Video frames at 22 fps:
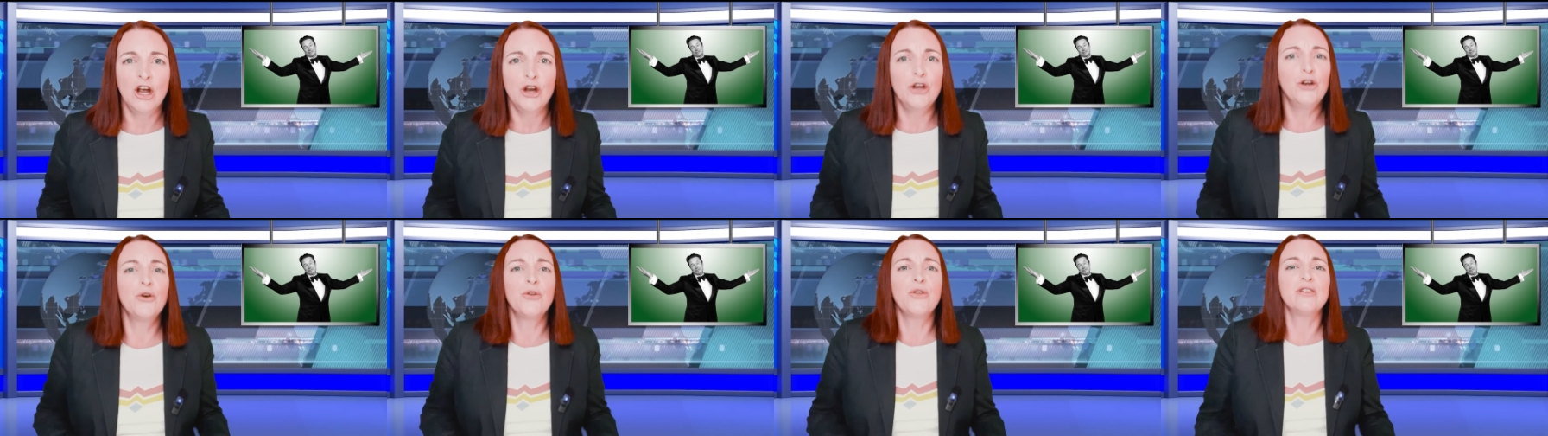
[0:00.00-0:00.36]

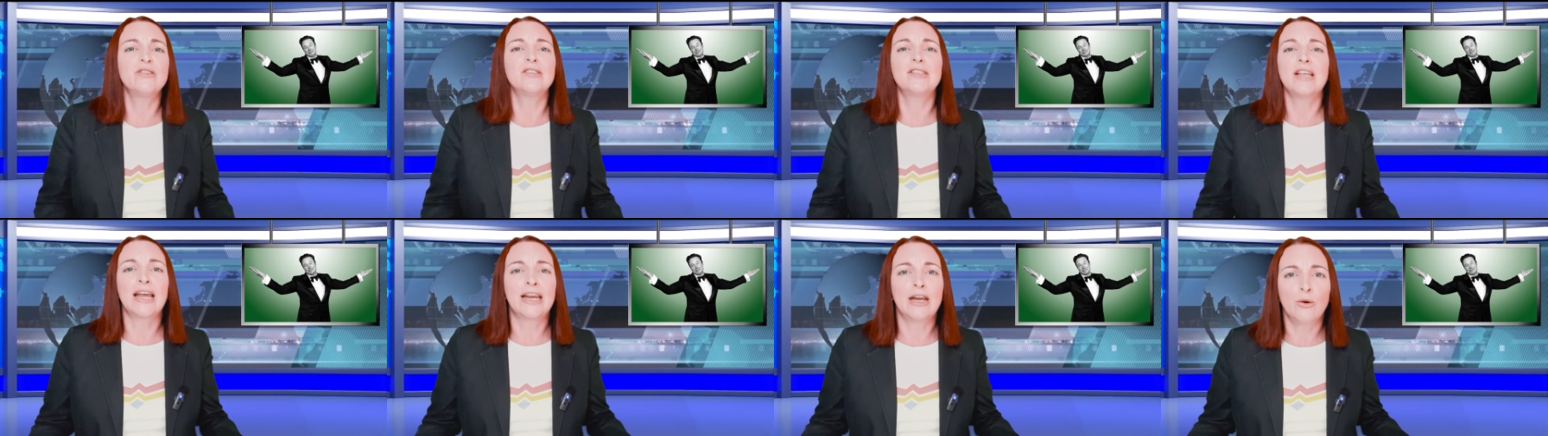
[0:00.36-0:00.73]
You're the
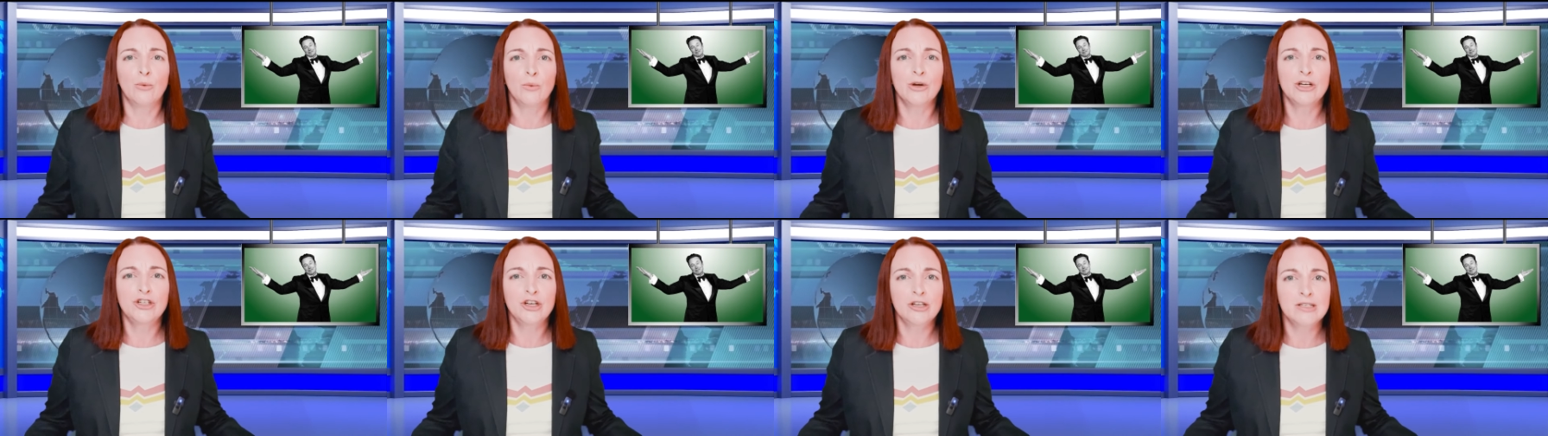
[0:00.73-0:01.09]
second
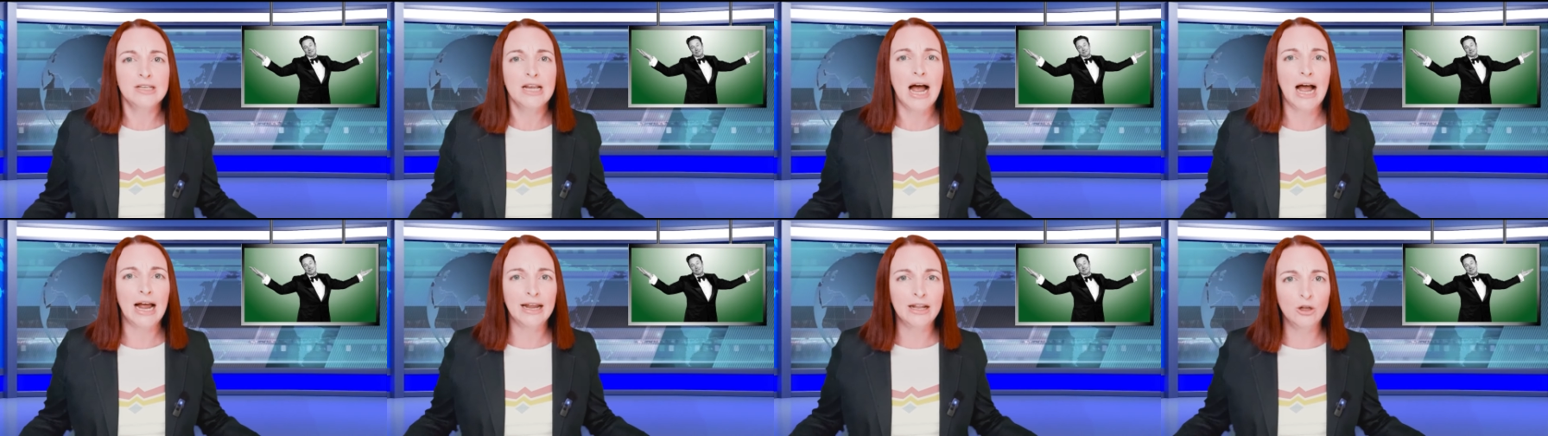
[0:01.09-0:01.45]
richest
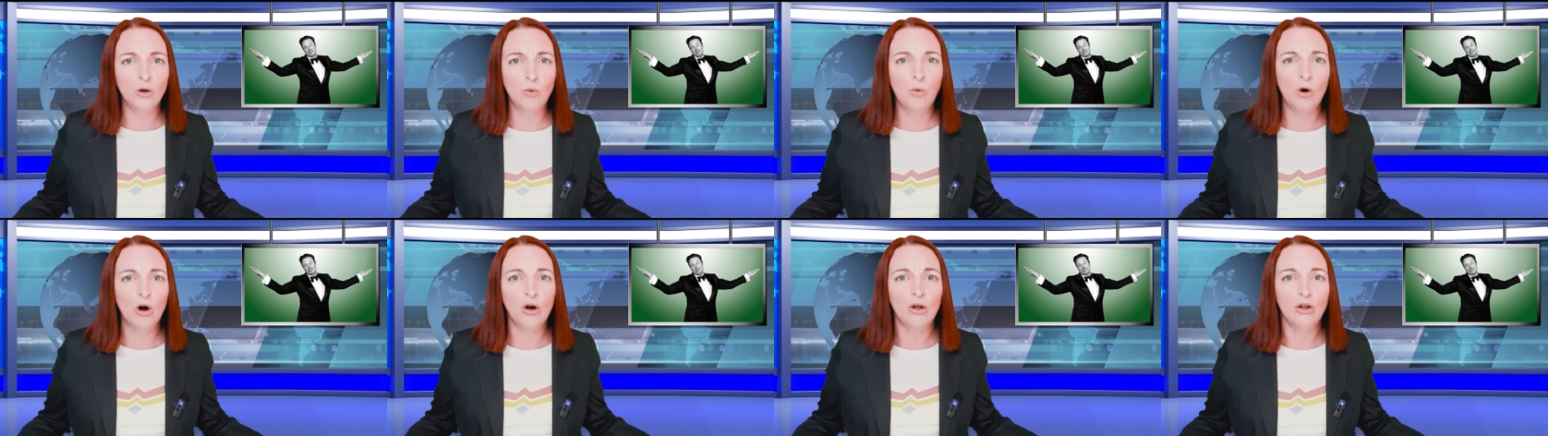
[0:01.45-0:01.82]
guy in the
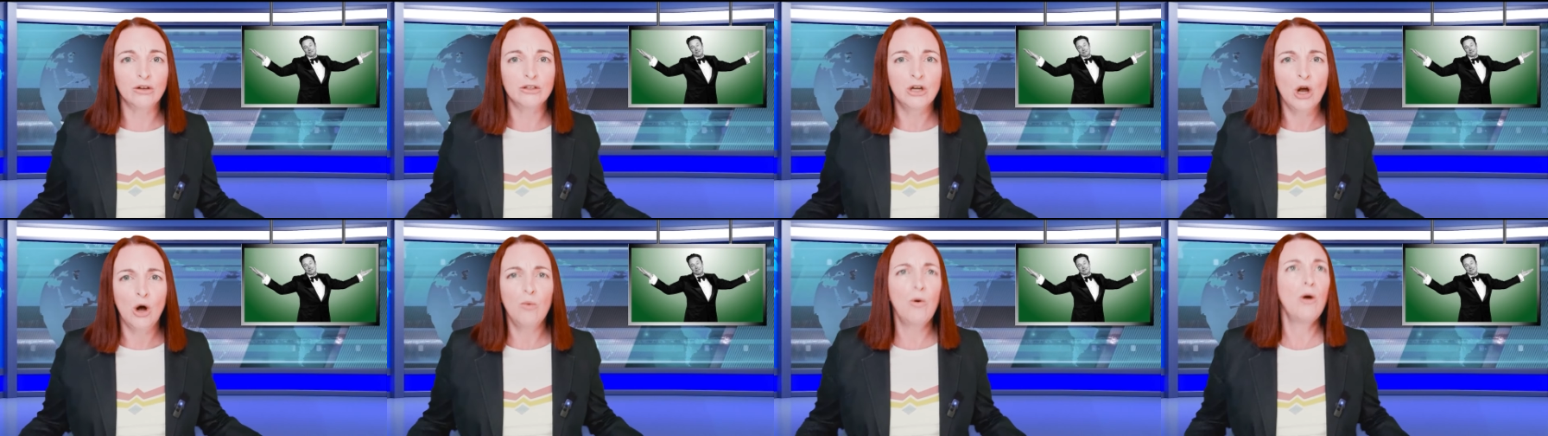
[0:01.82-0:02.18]

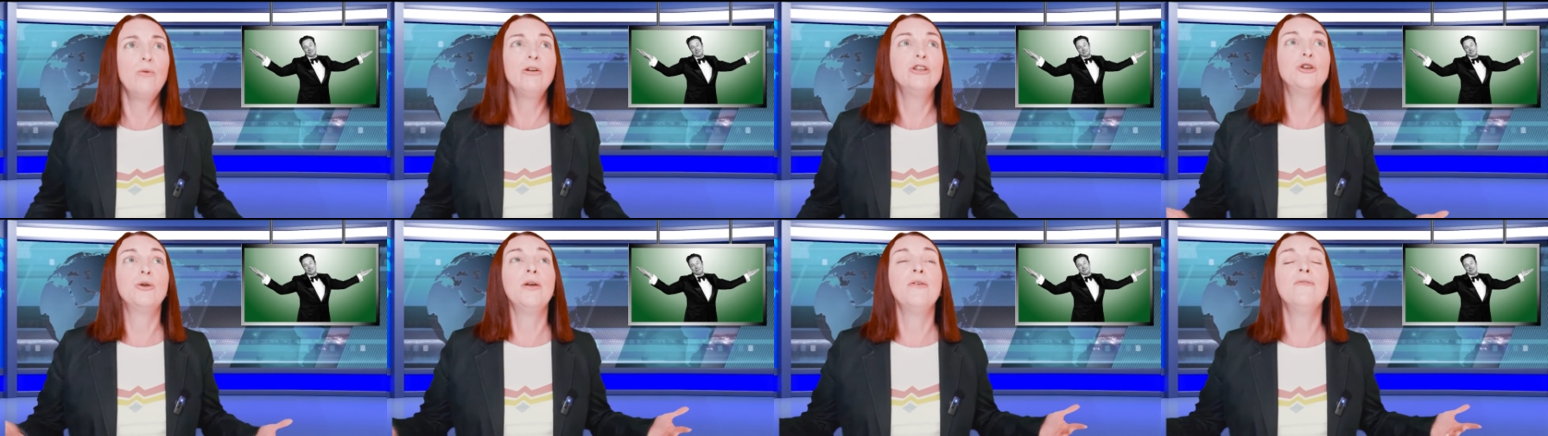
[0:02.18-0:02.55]
world. What
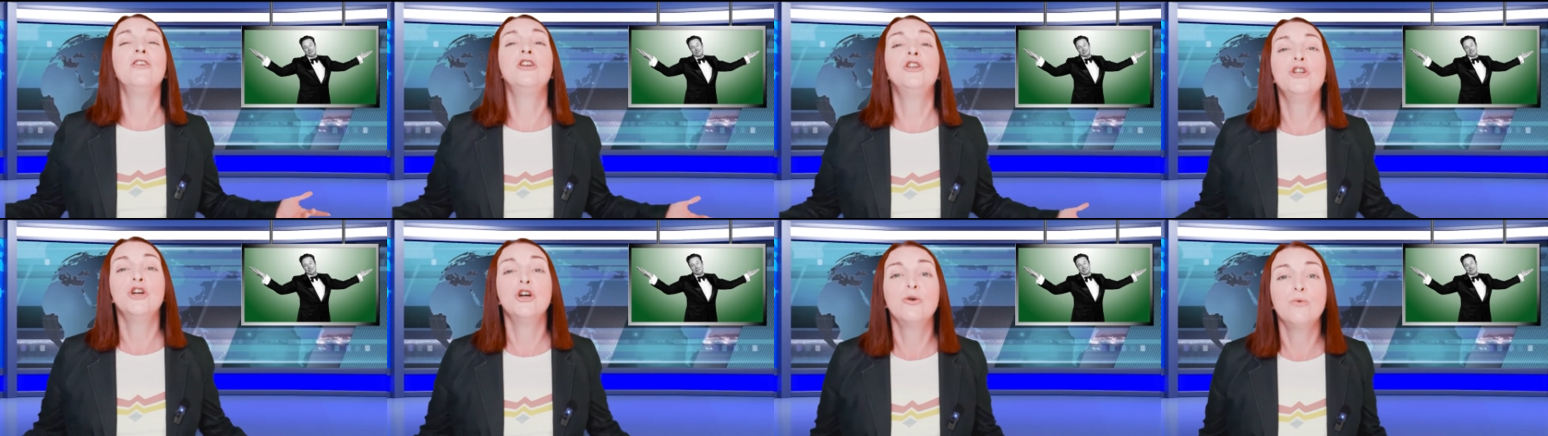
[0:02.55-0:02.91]
would you
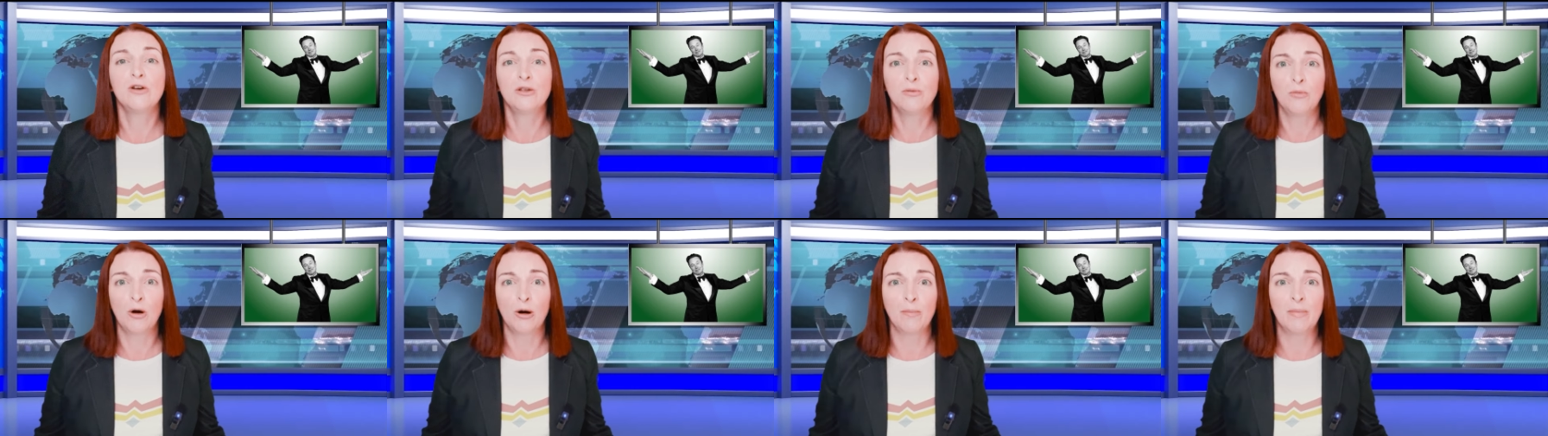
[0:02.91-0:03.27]
even do
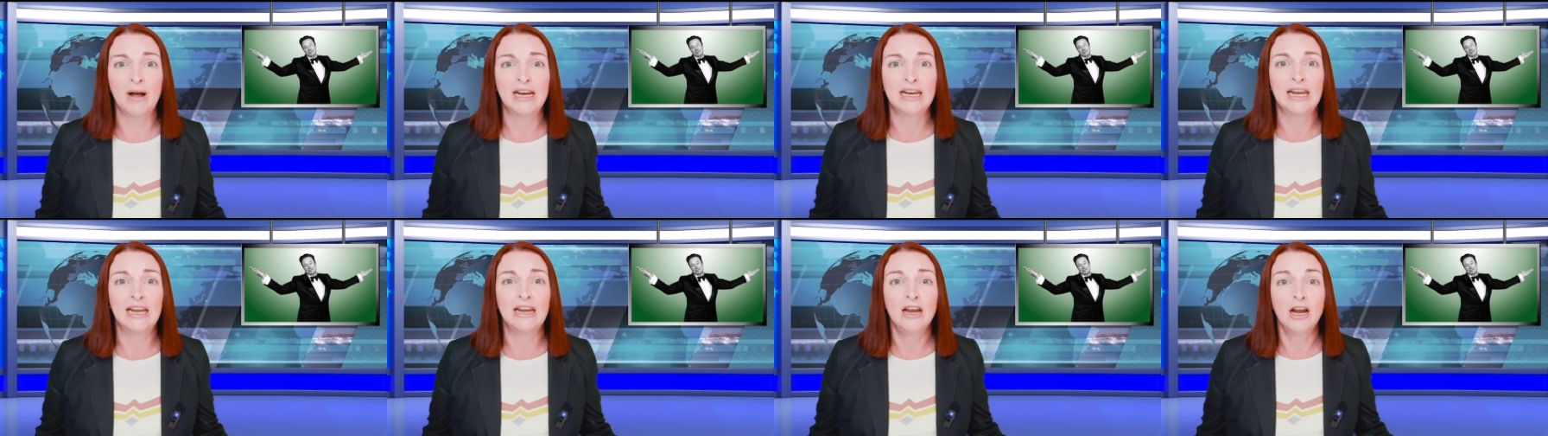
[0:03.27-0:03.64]
with more
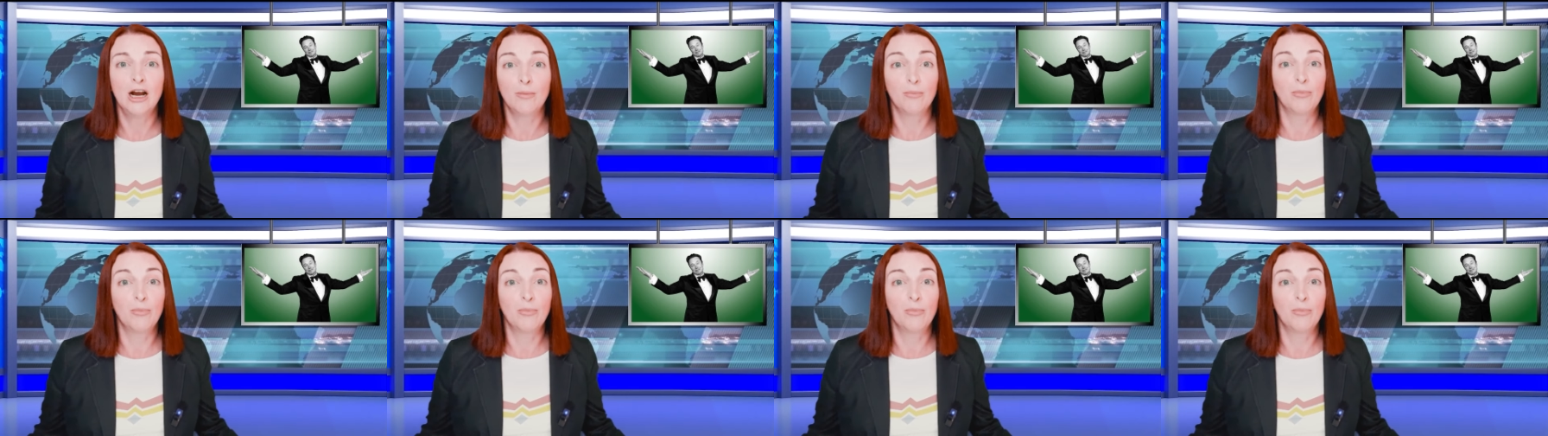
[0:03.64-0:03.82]
money?